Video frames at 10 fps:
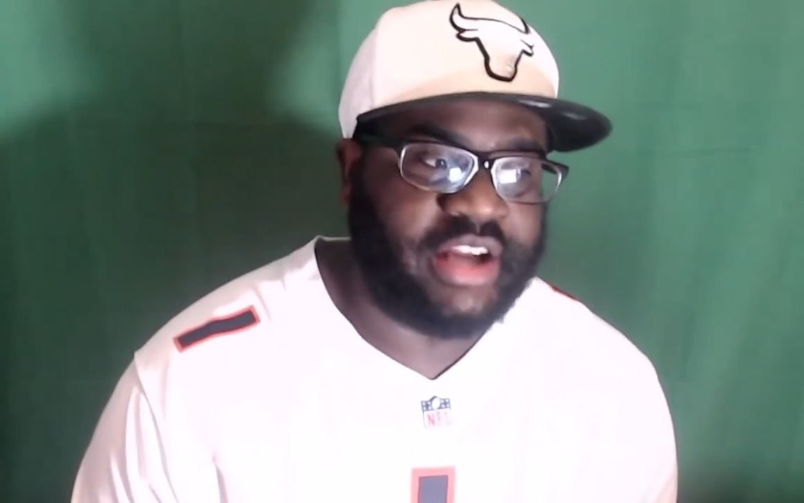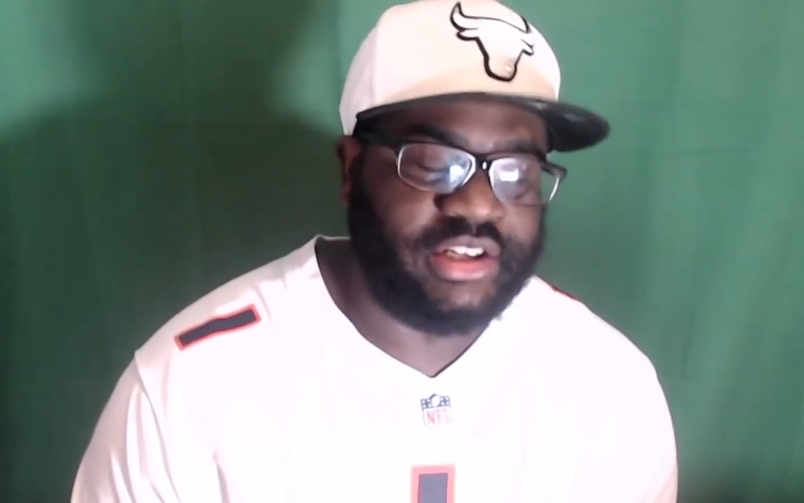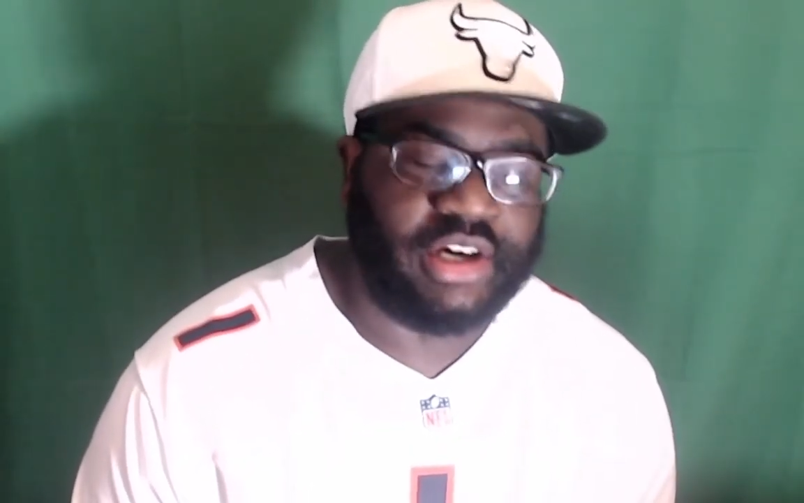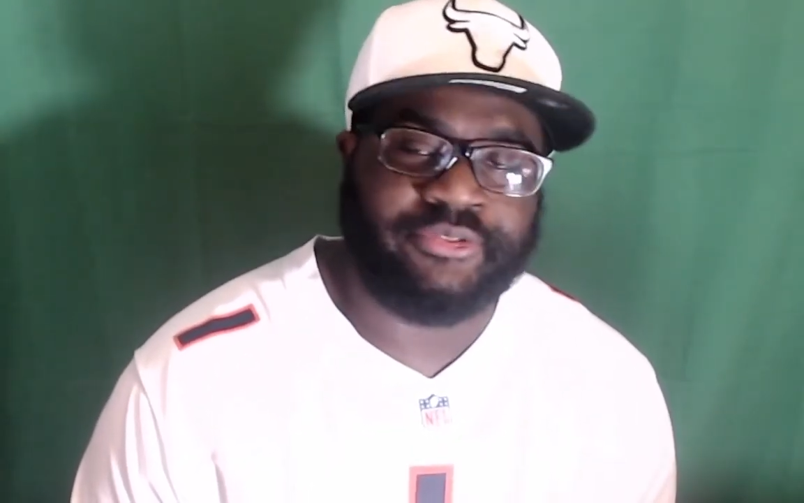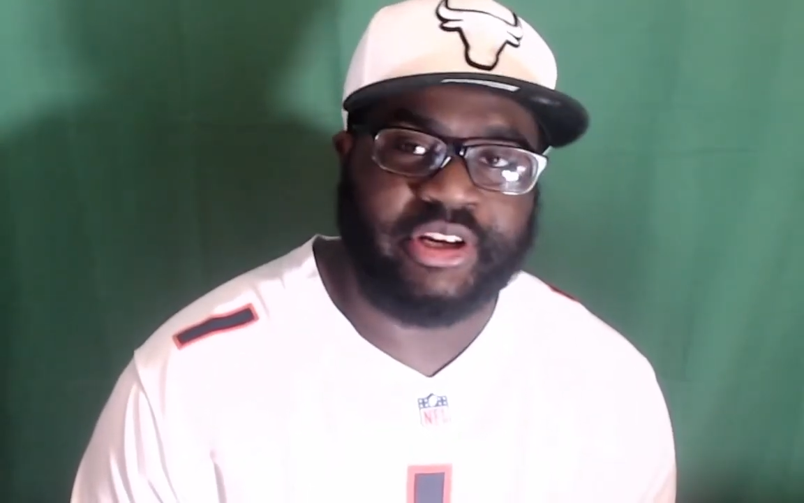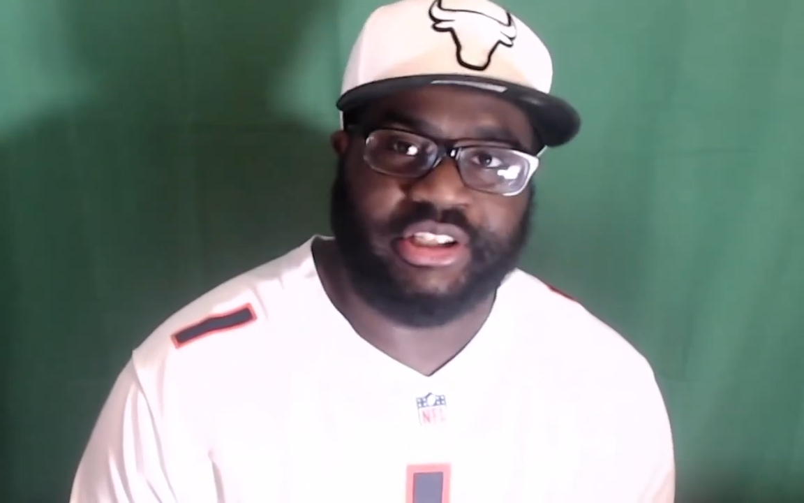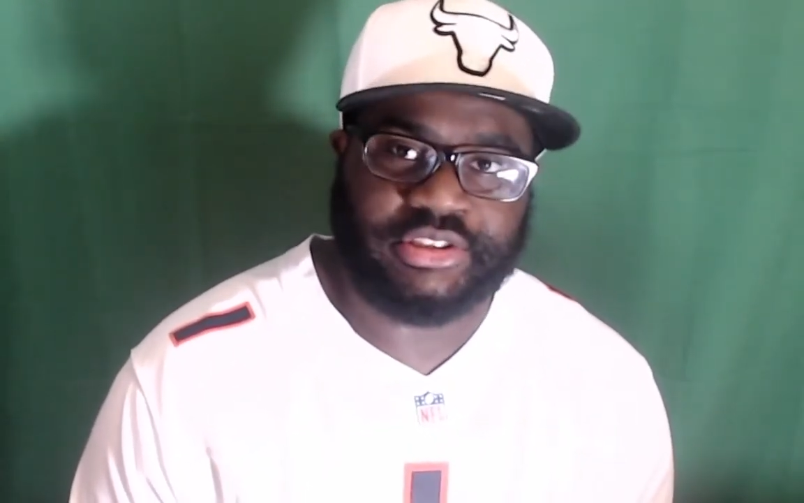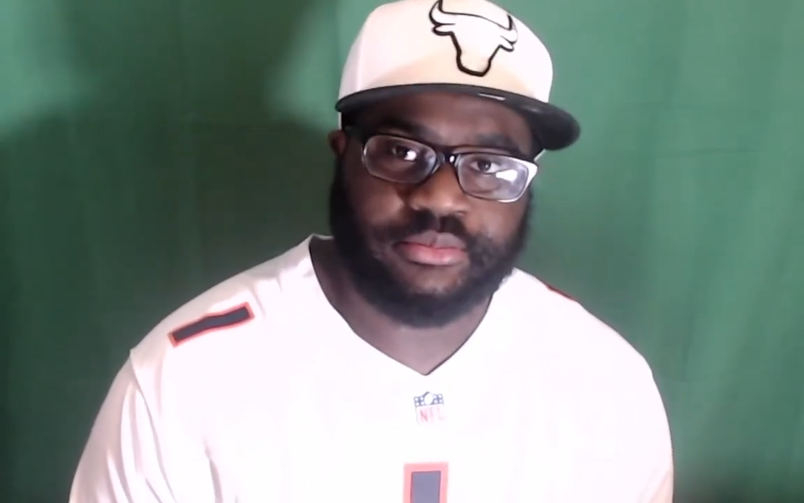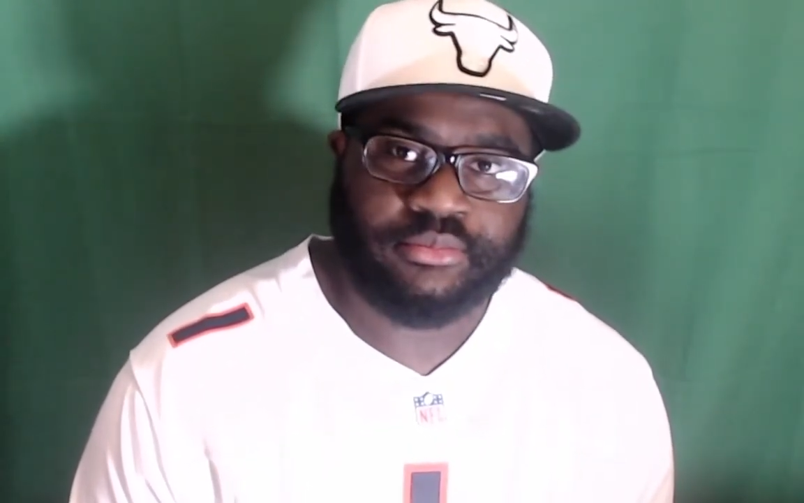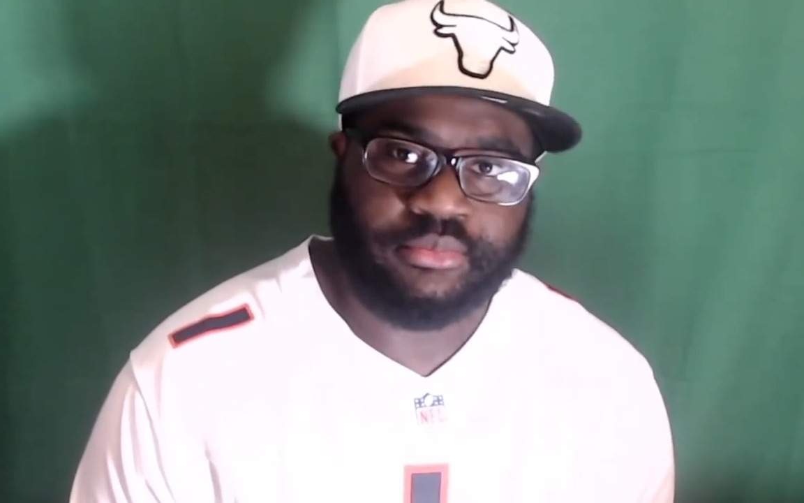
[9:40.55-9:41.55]
enough of
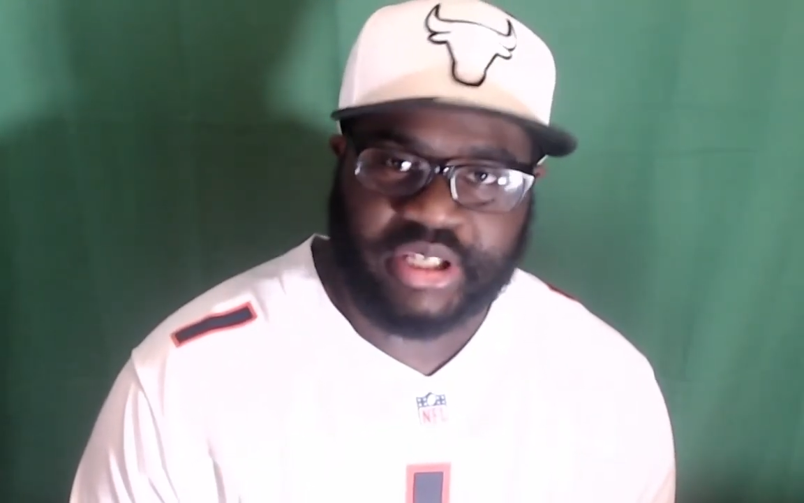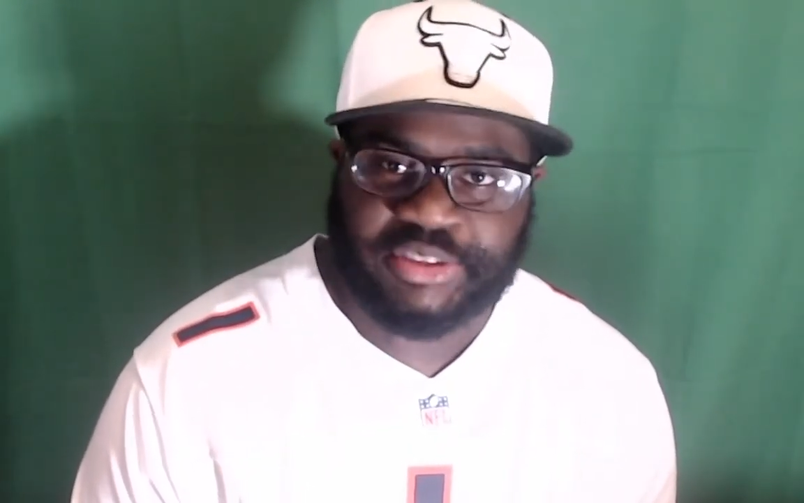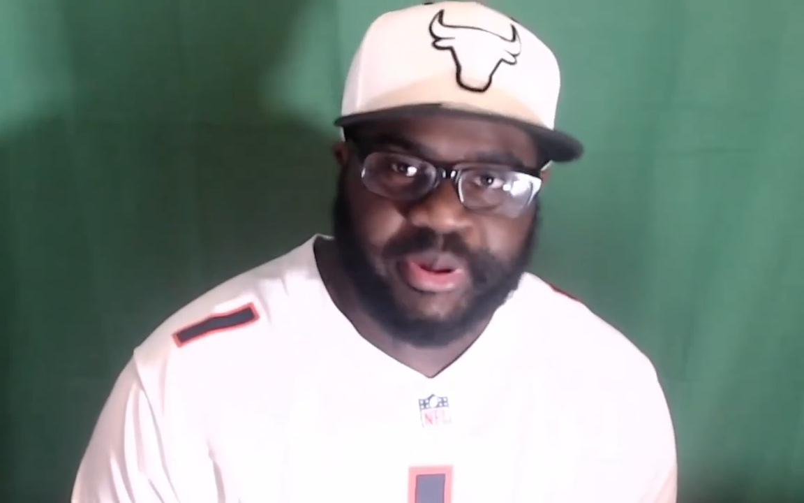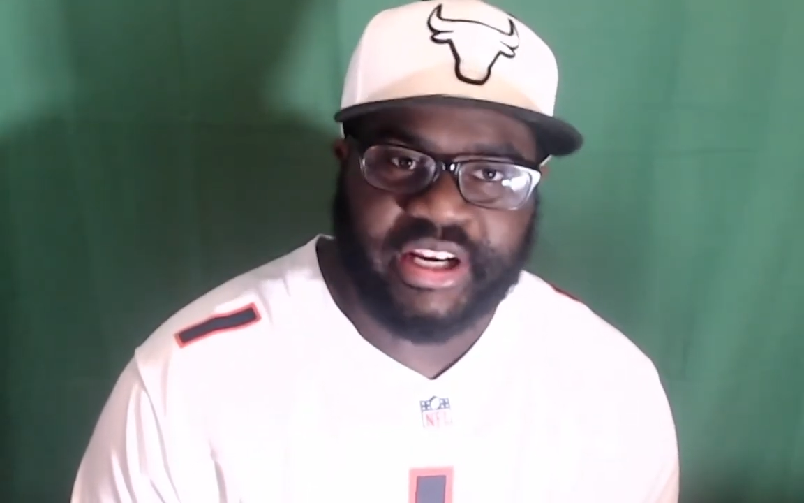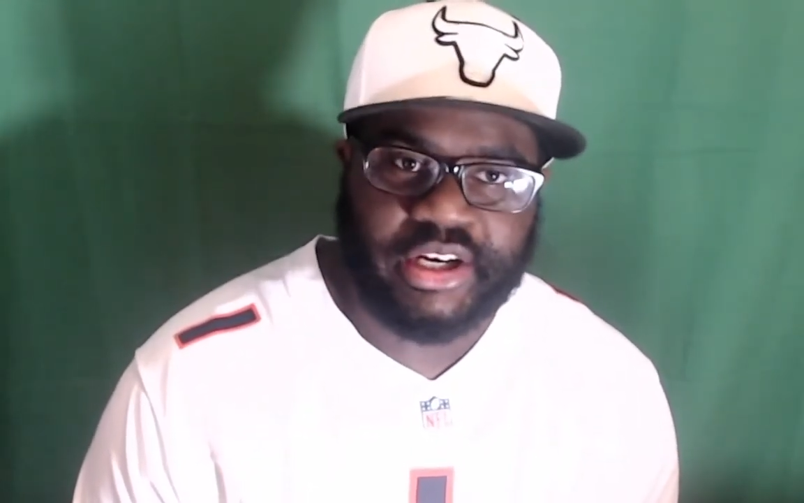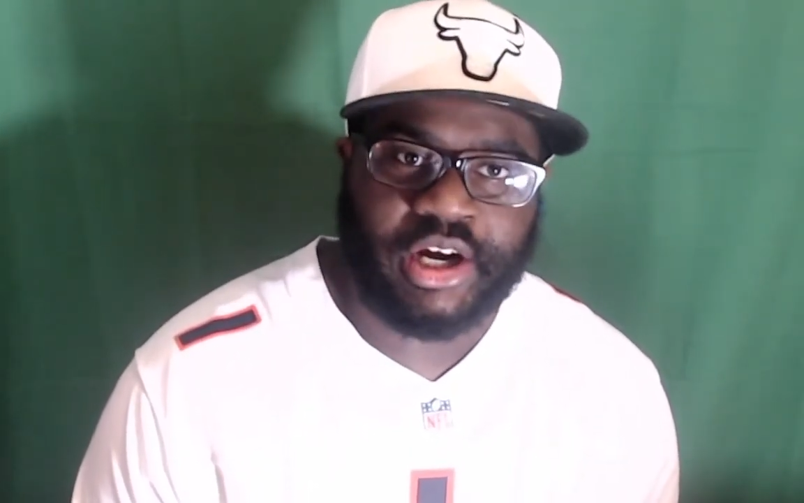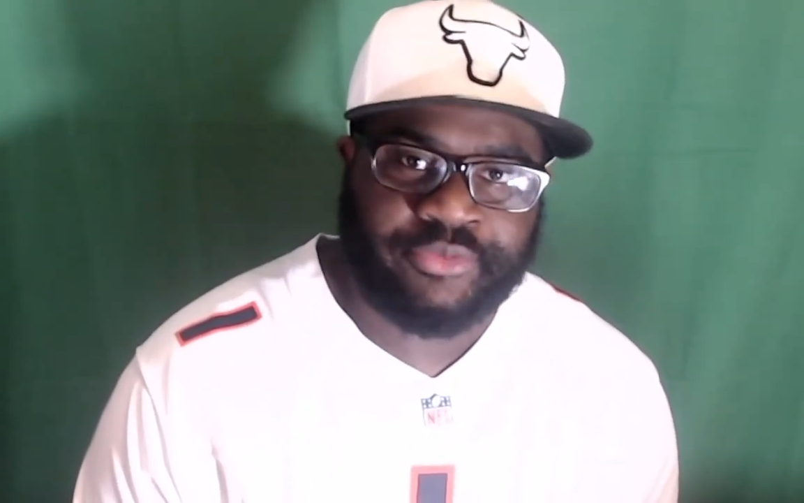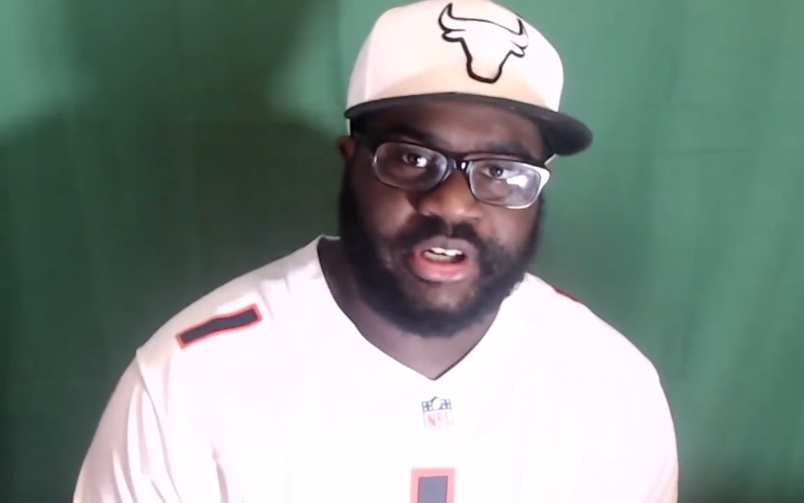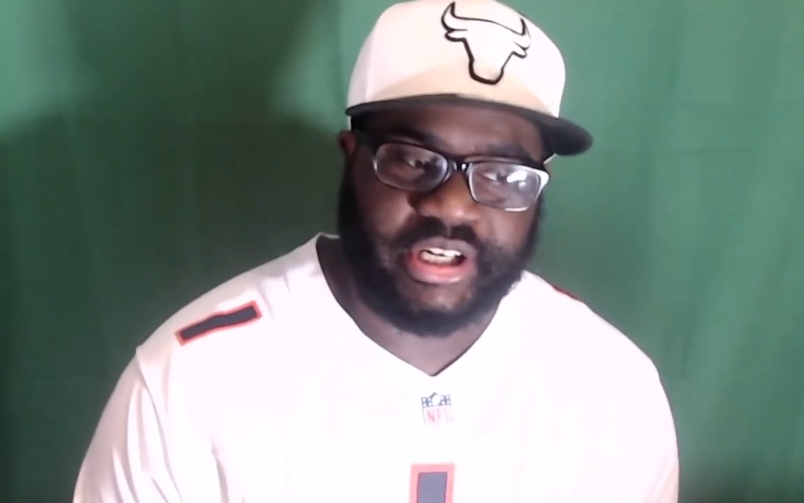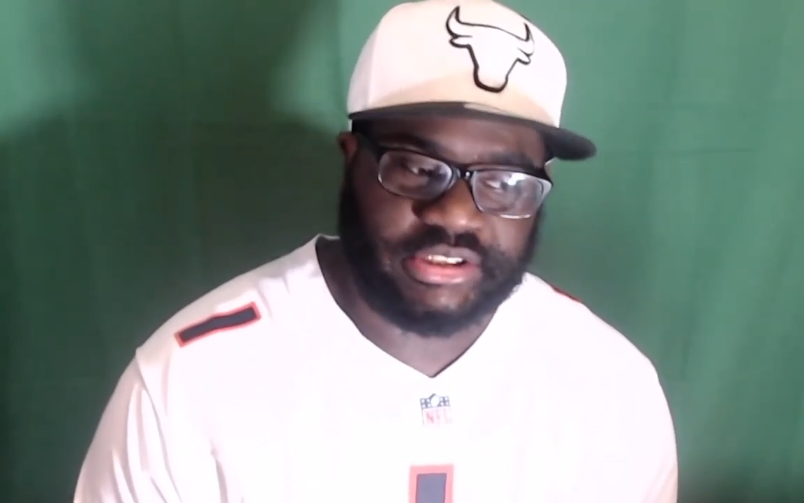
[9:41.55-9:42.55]
this. It's been enough
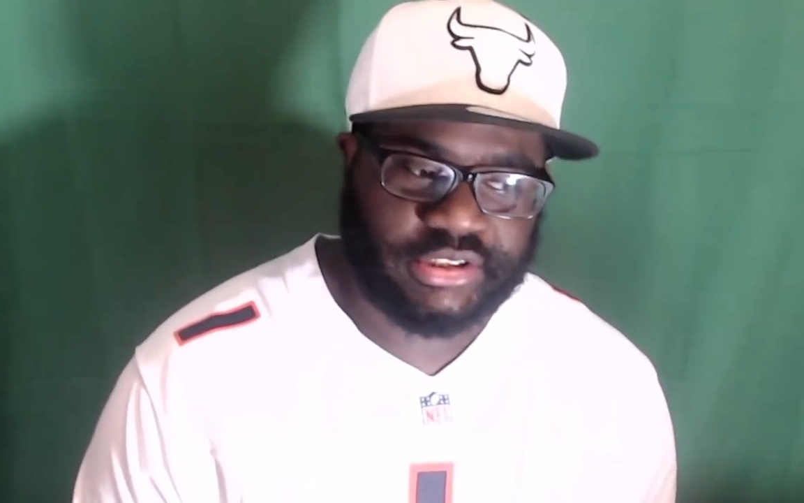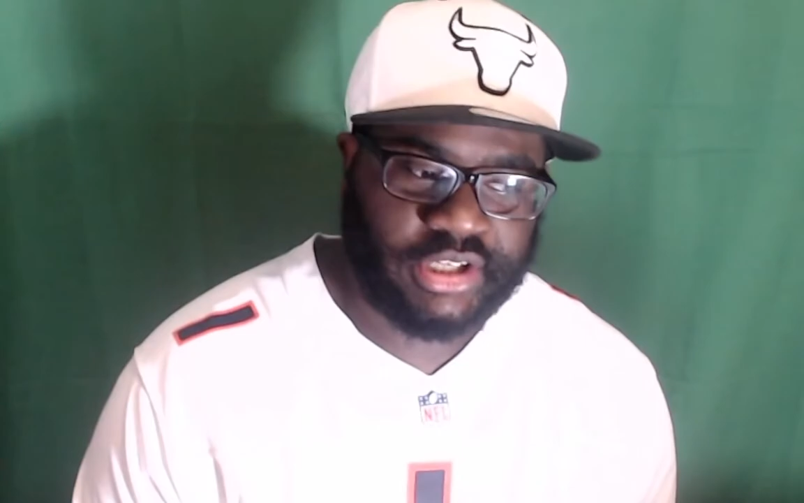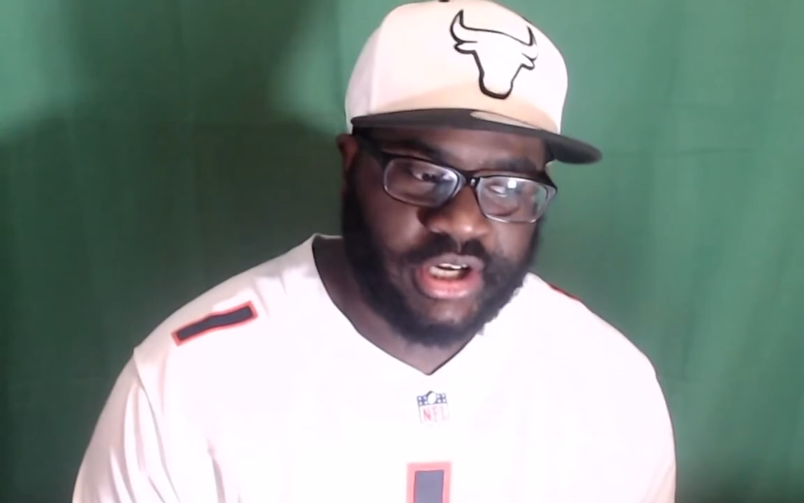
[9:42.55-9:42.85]
of this.